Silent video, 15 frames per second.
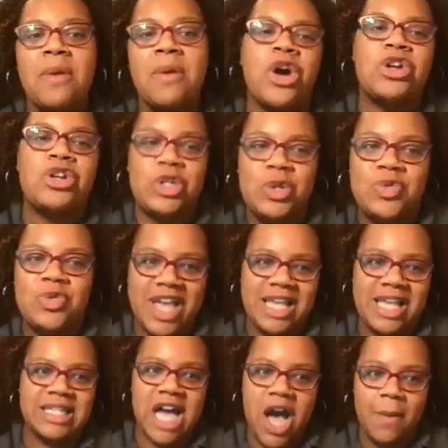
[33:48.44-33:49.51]
There are
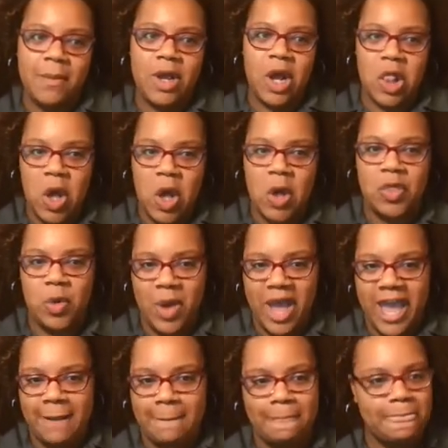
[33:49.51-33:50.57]
new things coming along
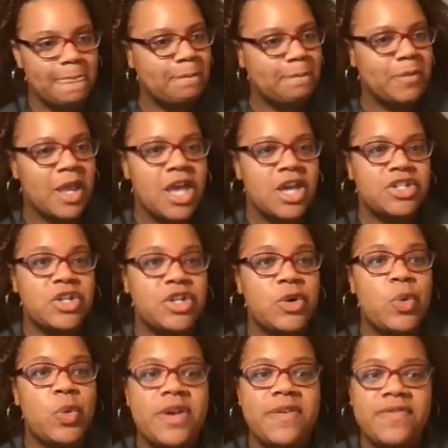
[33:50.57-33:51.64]
the way.
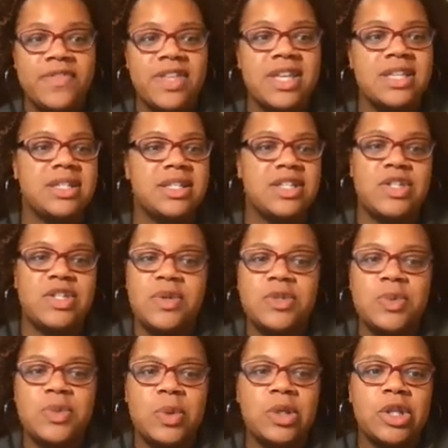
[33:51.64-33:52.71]
So with this,
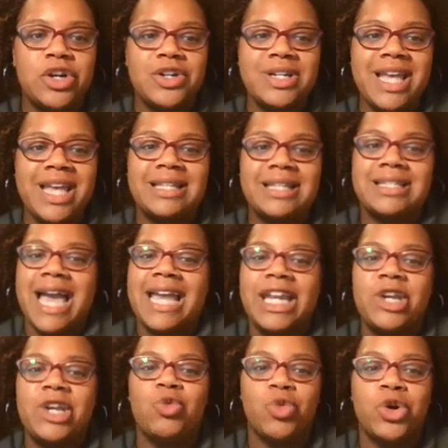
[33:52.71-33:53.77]
students will learn
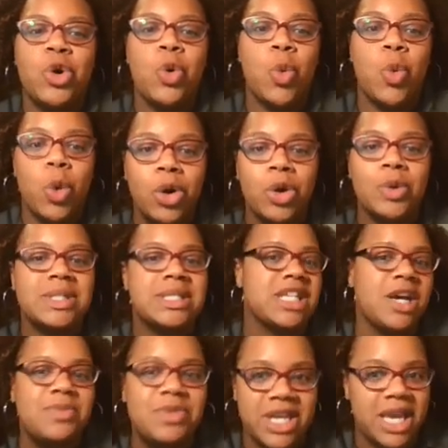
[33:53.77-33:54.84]
exciting real-world
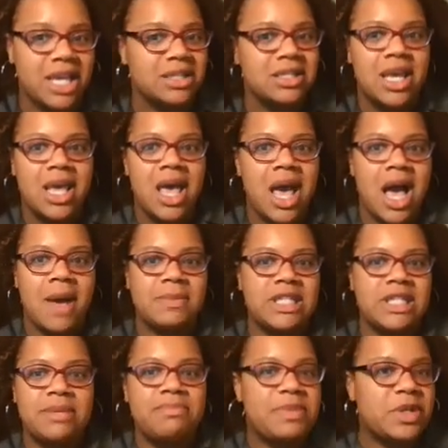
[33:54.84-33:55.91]
subjects
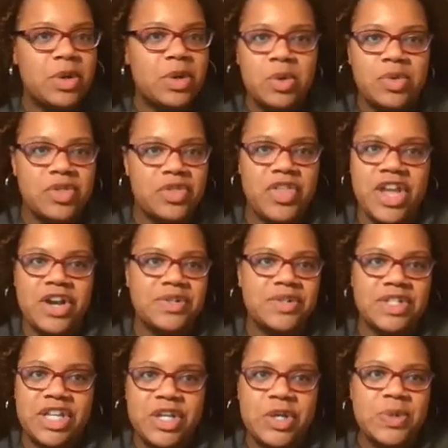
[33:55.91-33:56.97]
to build their
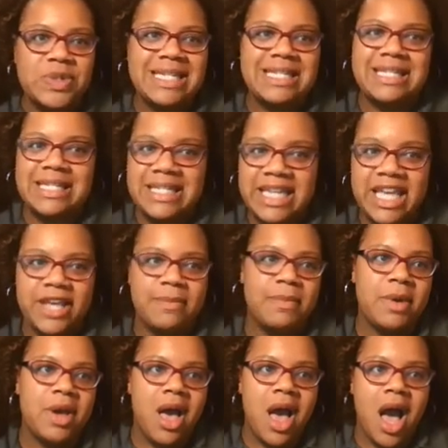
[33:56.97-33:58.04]
skills in STEM.
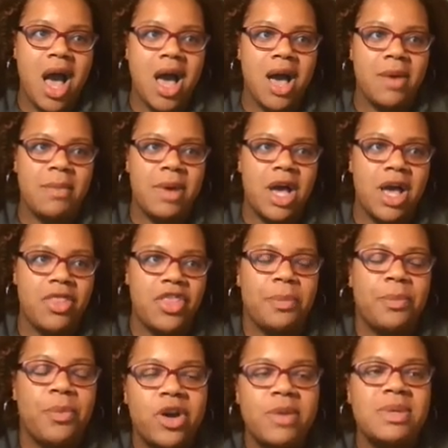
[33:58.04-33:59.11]

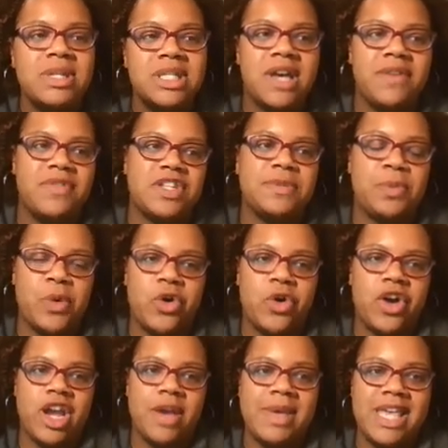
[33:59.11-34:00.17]
The premise of this
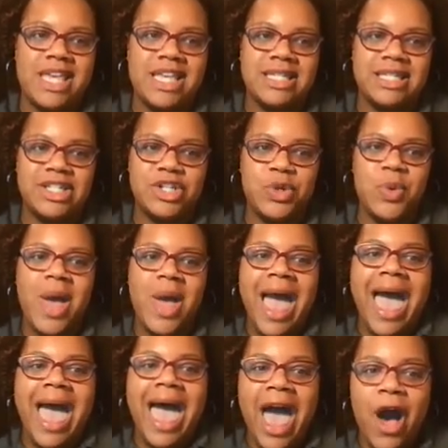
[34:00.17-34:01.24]
program is to
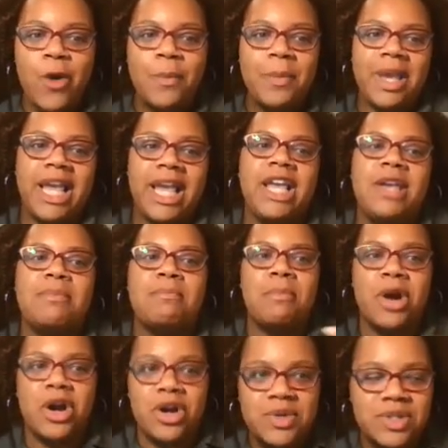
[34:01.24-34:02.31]
help
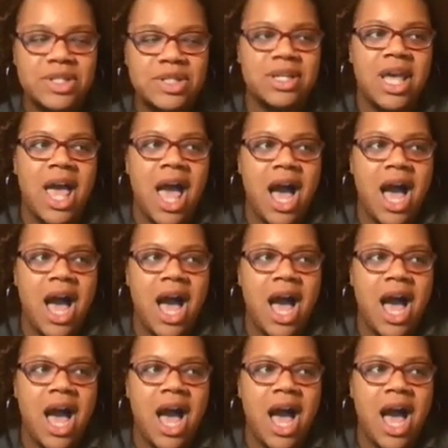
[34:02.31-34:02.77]
immerse